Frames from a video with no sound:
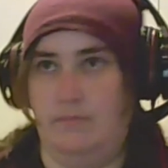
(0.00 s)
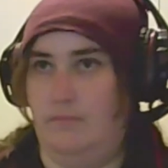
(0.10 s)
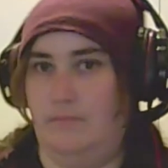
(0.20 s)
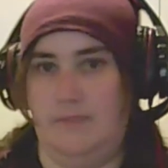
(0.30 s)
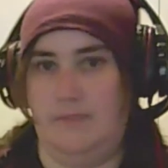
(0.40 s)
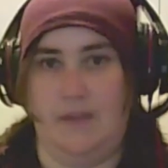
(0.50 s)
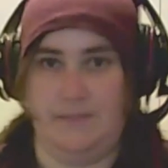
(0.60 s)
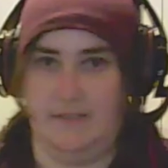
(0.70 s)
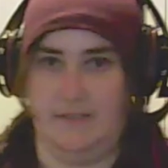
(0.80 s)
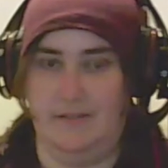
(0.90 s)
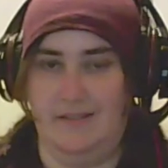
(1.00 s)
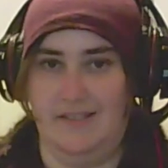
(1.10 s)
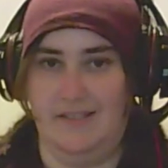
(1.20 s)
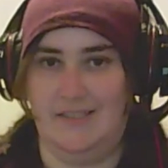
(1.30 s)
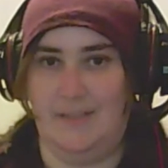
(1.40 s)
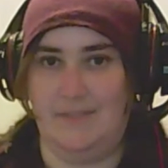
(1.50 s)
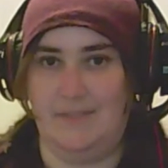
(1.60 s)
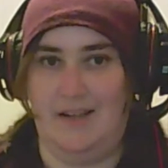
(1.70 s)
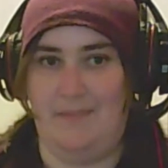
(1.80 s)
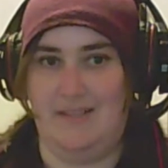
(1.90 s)
stops the
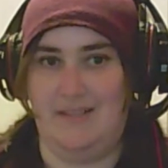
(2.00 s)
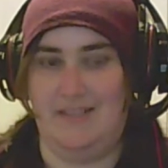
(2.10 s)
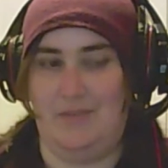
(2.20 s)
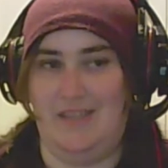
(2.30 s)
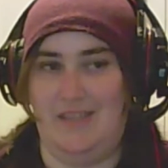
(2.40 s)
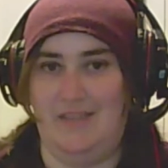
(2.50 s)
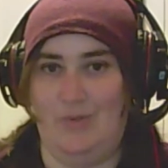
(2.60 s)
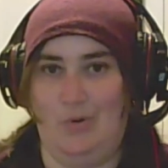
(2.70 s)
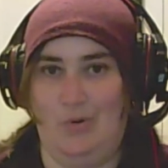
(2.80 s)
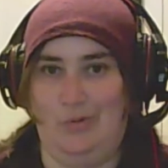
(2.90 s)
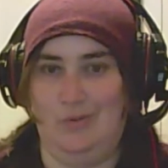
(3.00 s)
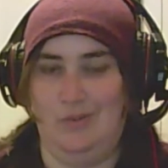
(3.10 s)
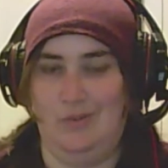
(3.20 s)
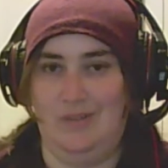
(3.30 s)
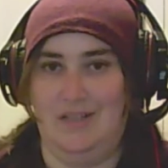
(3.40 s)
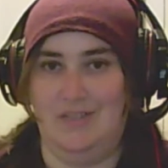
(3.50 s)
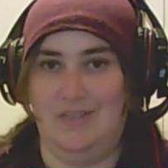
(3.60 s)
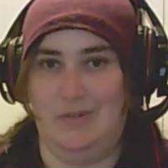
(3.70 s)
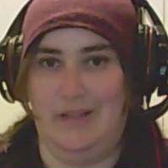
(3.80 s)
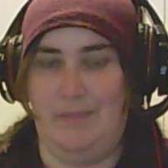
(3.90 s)
guy and makes it so he can never hold a
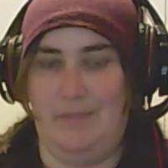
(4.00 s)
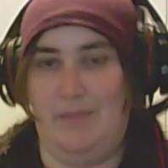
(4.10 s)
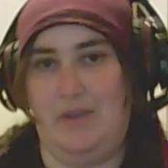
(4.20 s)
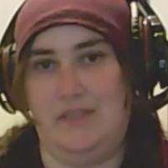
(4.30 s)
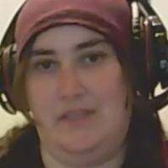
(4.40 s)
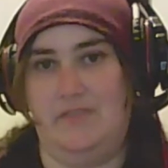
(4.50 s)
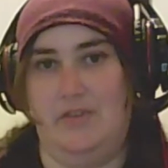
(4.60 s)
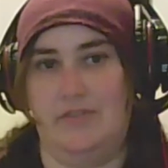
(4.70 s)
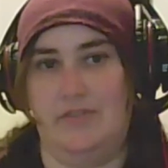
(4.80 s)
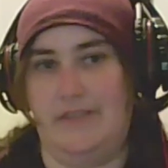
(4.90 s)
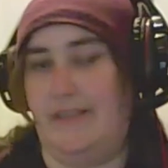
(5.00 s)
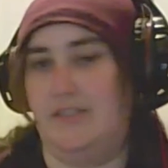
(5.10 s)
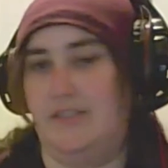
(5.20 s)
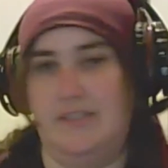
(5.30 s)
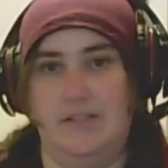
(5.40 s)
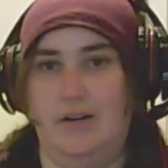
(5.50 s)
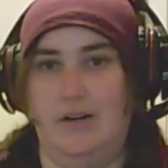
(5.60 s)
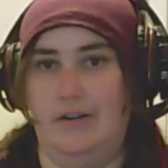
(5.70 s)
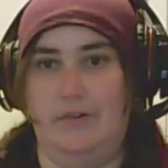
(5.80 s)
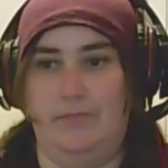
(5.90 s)
sword again by breaking his fingers, and that's just the
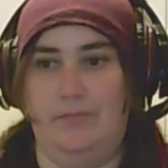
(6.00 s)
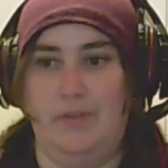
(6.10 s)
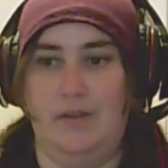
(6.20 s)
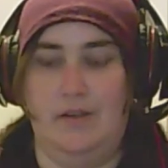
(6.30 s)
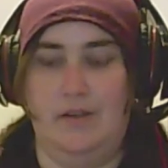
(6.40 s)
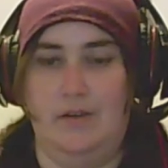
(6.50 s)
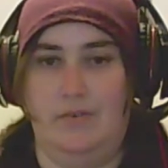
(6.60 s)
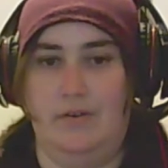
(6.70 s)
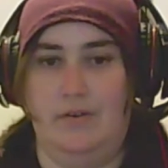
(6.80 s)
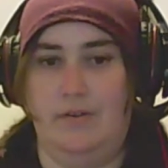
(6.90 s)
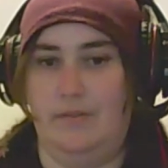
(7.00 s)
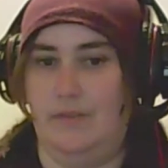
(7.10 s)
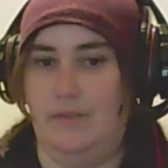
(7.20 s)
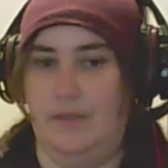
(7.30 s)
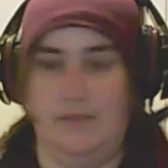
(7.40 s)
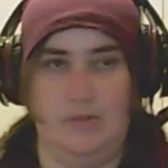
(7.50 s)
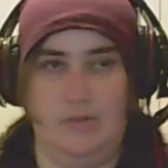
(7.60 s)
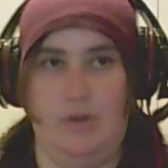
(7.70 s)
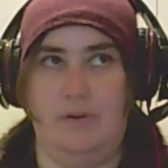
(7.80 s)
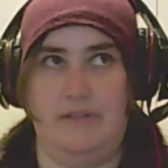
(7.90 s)
start of the
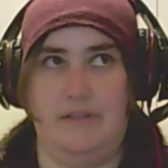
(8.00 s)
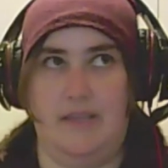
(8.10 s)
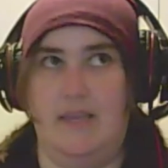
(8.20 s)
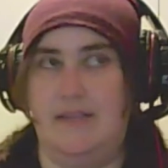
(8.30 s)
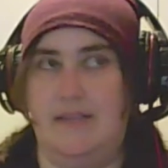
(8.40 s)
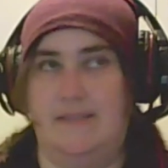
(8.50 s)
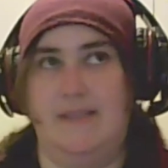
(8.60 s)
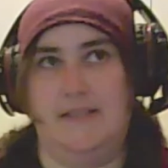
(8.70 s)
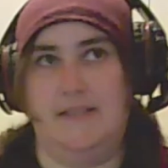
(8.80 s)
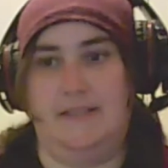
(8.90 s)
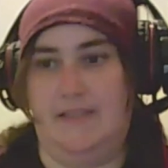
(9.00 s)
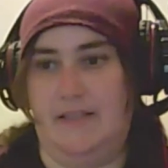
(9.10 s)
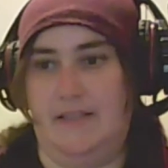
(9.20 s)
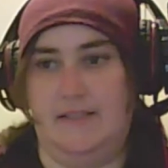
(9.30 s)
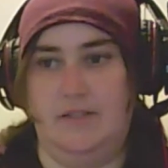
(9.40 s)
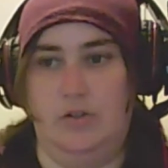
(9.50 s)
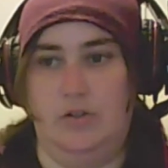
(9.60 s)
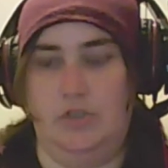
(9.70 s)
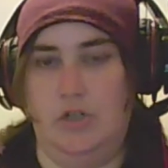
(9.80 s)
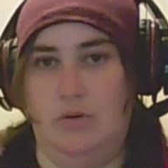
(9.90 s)
story where it's like he gets to basically save this
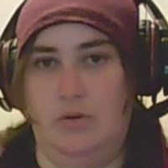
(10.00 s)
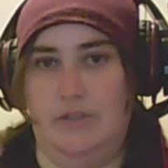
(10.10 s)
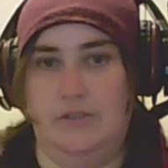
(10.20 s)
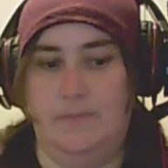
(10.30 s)
dojo, which